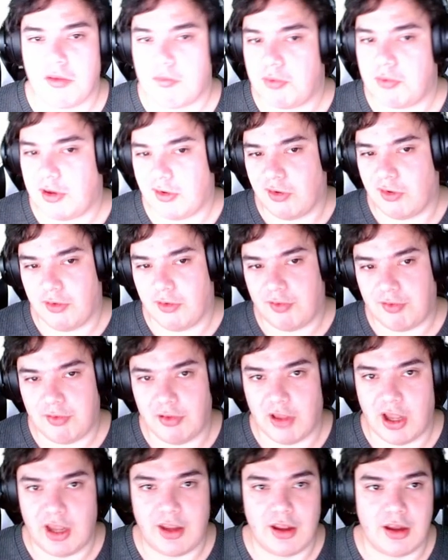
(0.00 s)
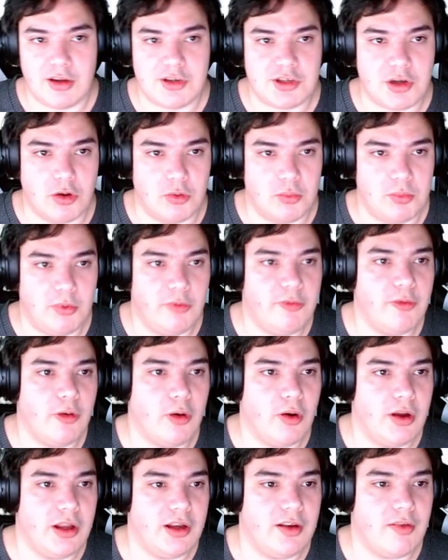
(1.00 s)
because, like I showed
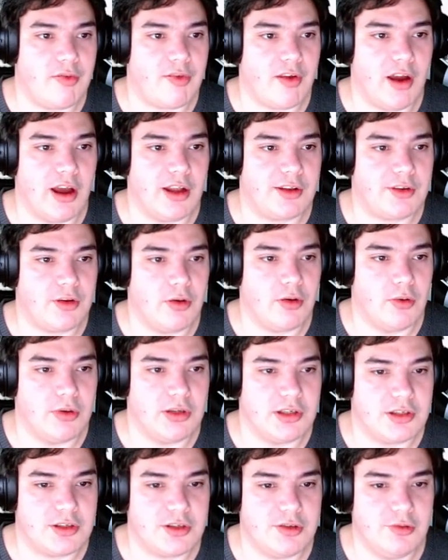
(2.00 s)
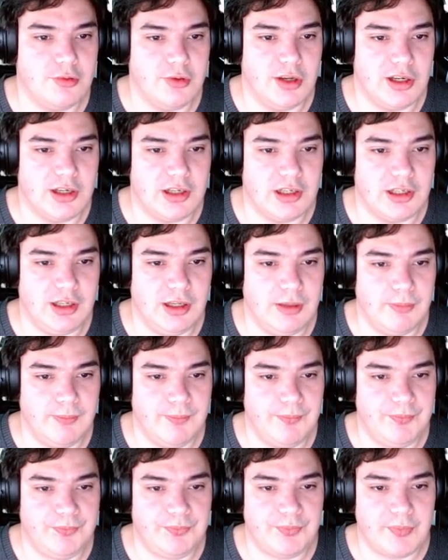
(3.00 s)
before, it is hard-coded currently.
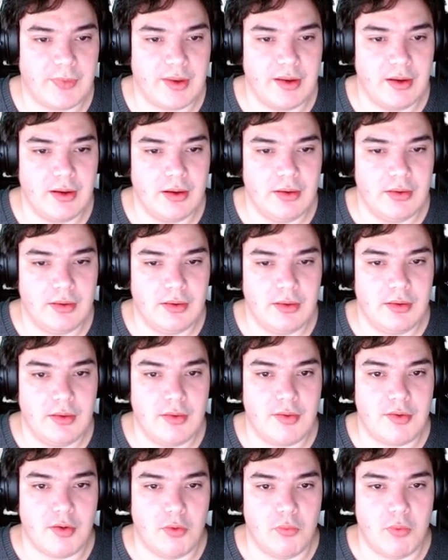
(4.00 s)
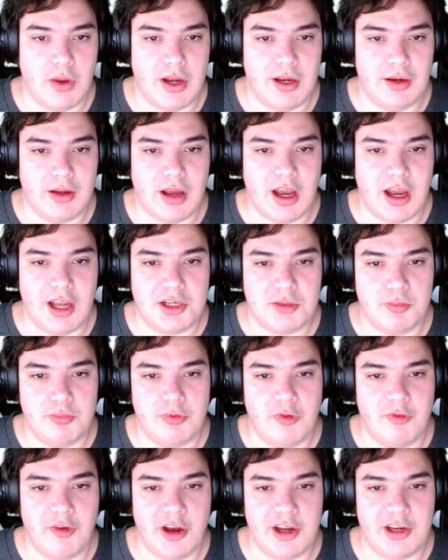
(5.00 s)
So when item
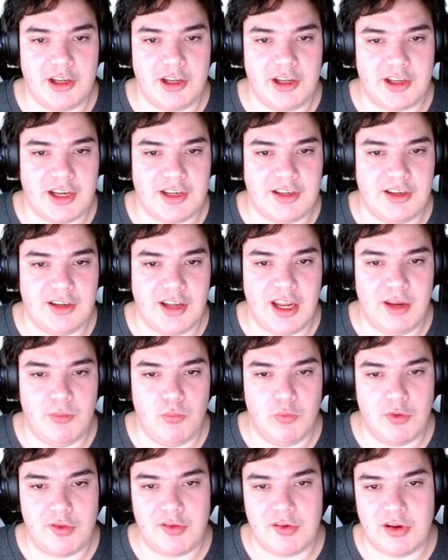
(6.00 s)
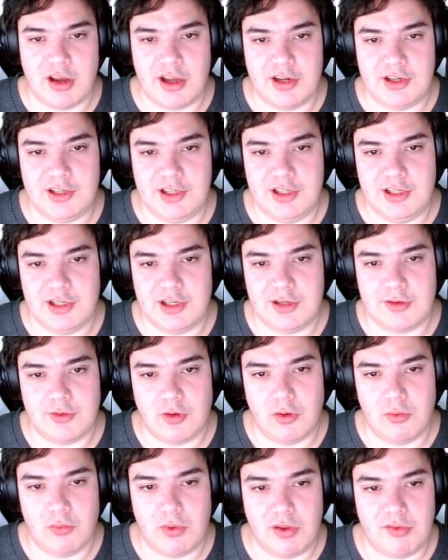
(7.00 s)
provider get name with an ID, it
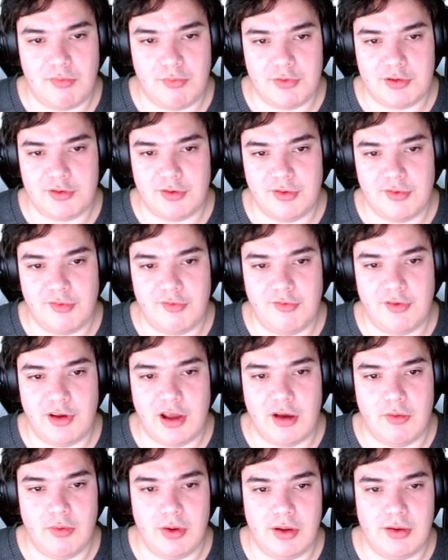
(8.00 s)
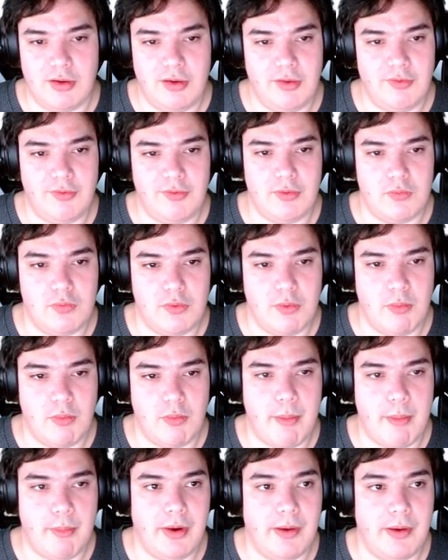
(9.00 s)
always returns flower, if you
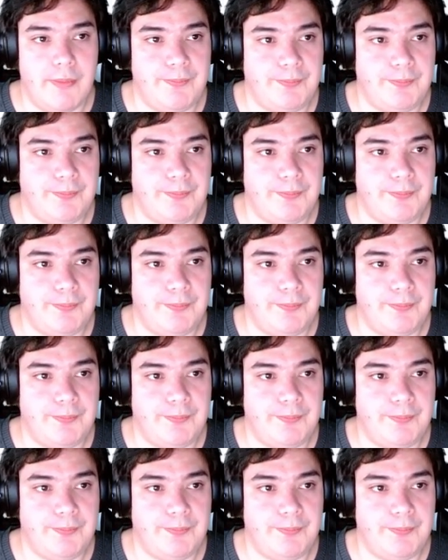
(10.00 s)
remember.